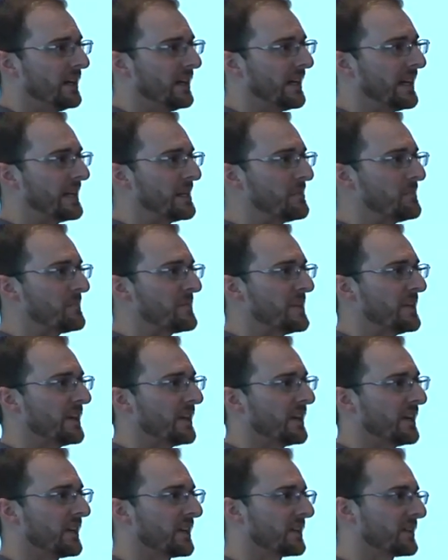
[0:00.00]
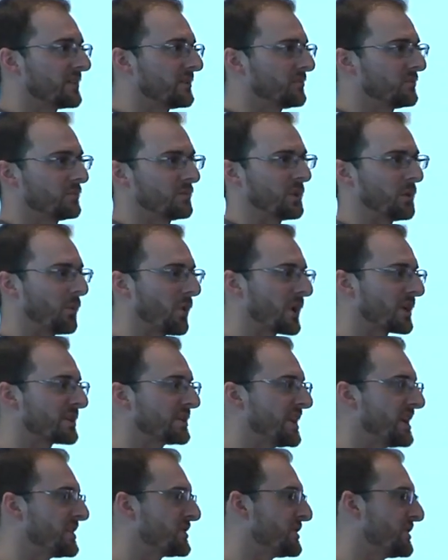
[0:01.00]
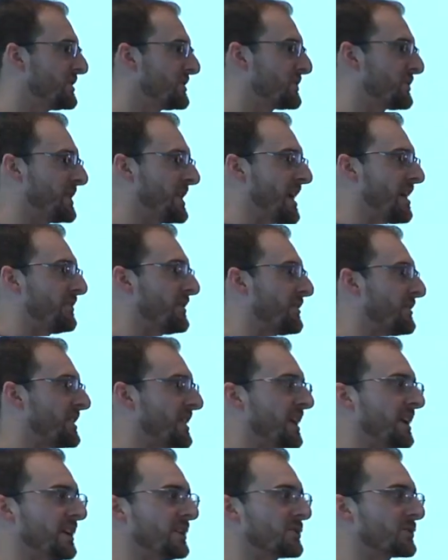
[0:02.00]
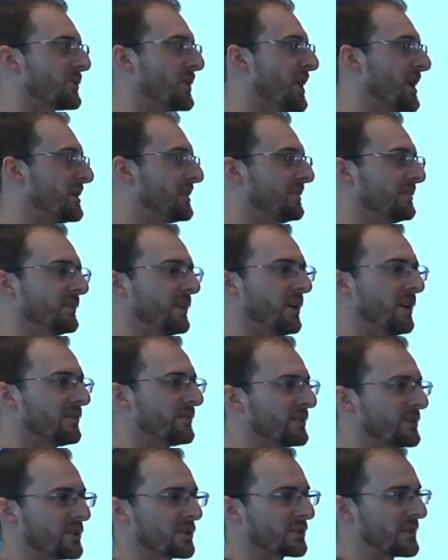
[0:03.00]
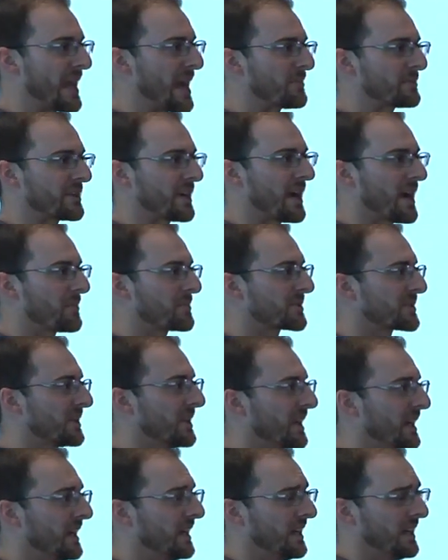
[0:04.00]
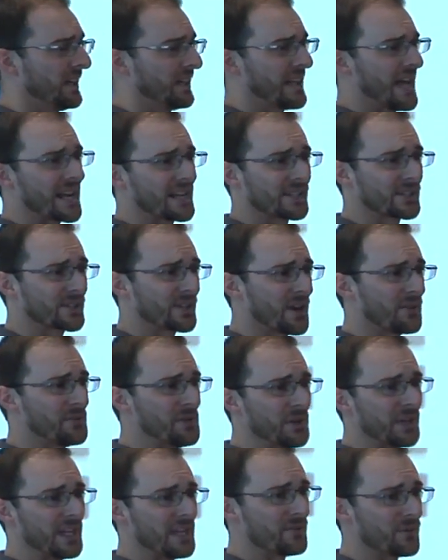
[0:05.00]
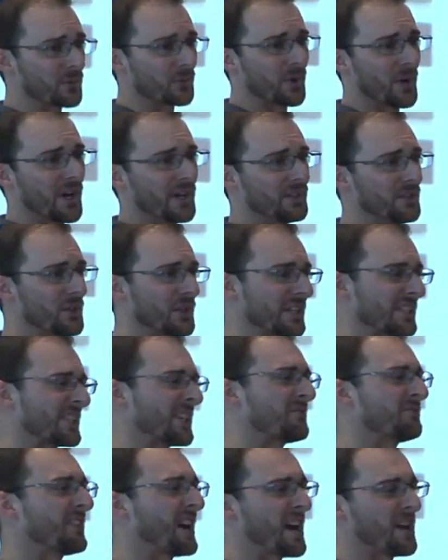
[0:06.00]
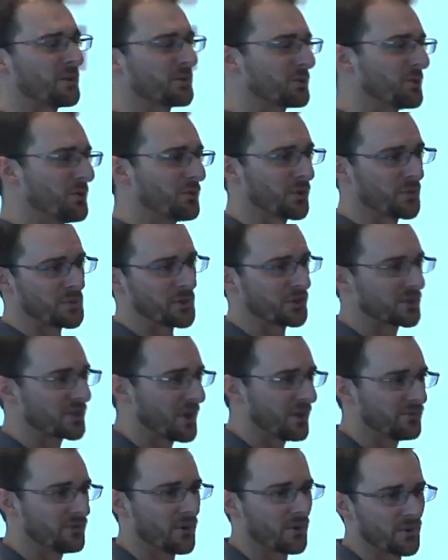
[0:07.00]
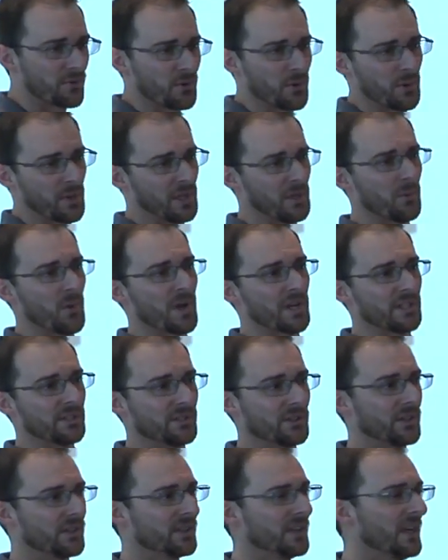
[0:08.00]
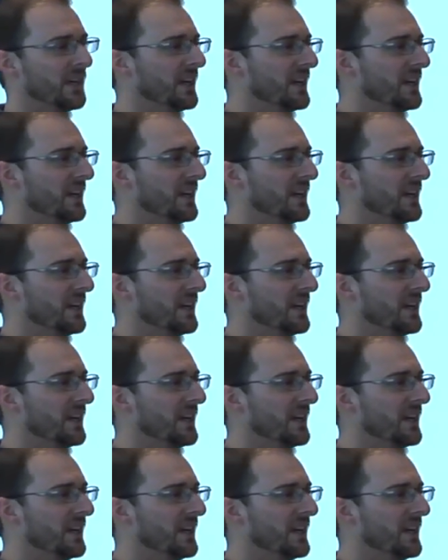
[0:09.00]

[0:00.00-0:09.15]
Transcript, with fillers: Um, the the workstations we have, everything is run off of just laptops. Uh, a lot of stuff you could even run, you could send files to from your cell phone if you really wanted to.